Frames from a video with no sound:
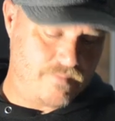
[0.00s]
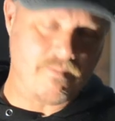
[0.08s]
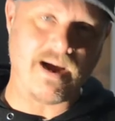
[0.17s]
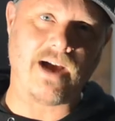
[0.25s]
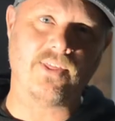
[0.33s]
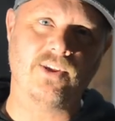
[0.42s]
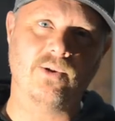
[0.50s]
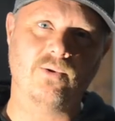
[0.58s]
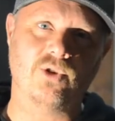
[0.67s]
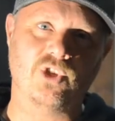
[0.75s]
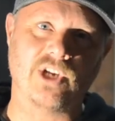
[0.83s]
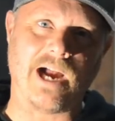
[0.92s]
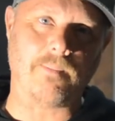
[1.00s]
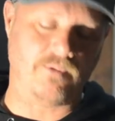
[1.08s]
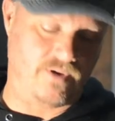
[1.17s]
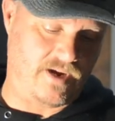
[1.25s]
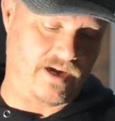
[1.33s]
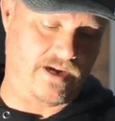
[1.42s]
Matthew
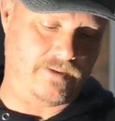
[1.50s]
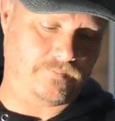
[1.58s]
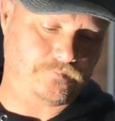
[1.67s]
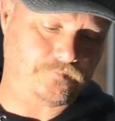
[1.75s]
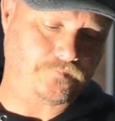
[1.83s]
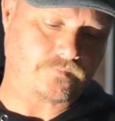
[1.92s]
chapter 9